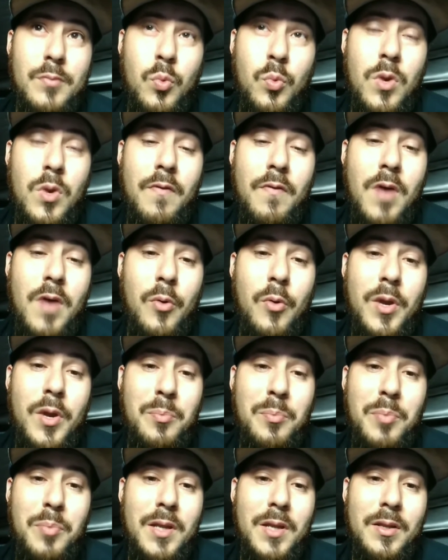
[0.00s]
when I've
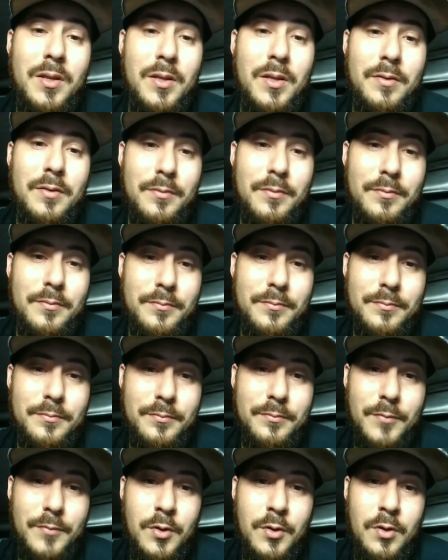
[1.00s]
already beaten it.
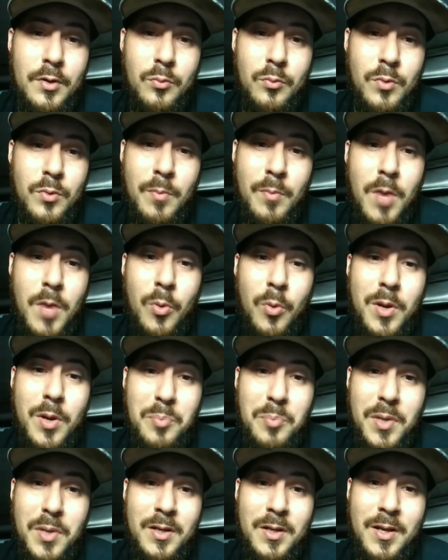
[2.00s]
You know, when I'm
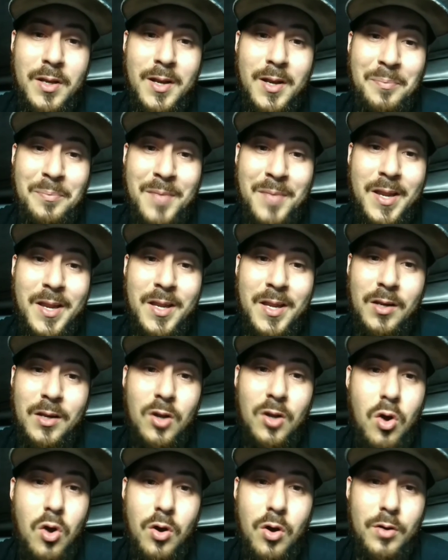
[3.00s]
already beating it and I'm not
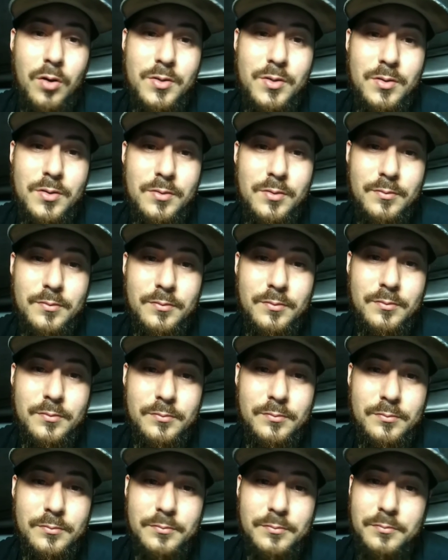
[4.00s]
hitting cards.
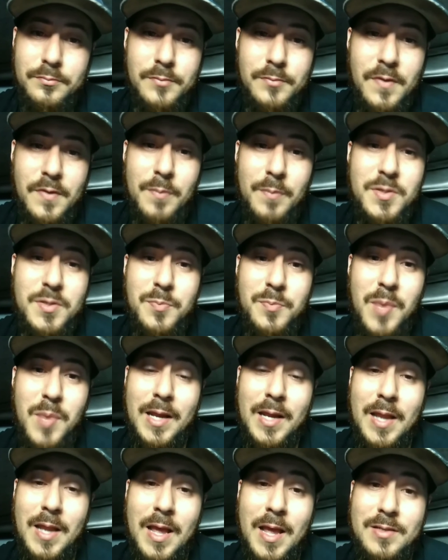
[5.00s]
If I'm
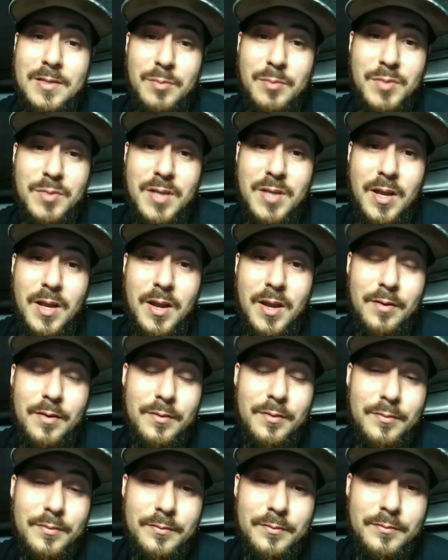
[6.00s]
spanking ass, I'm going to stay there.
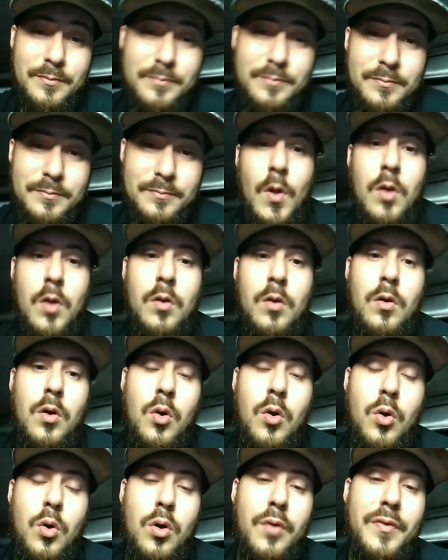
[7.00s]

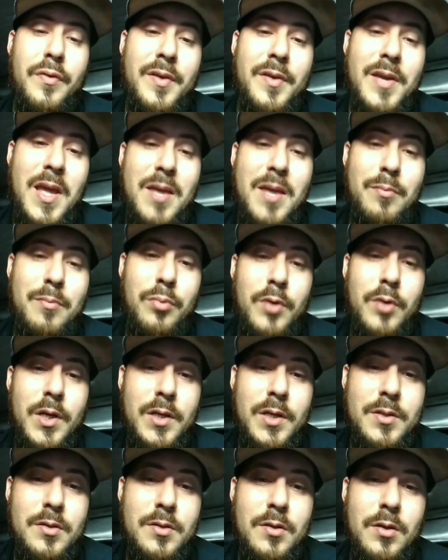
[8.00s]
Or if a game
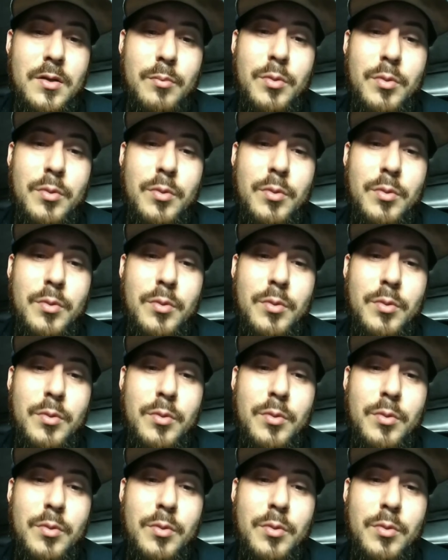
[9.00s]
breaks.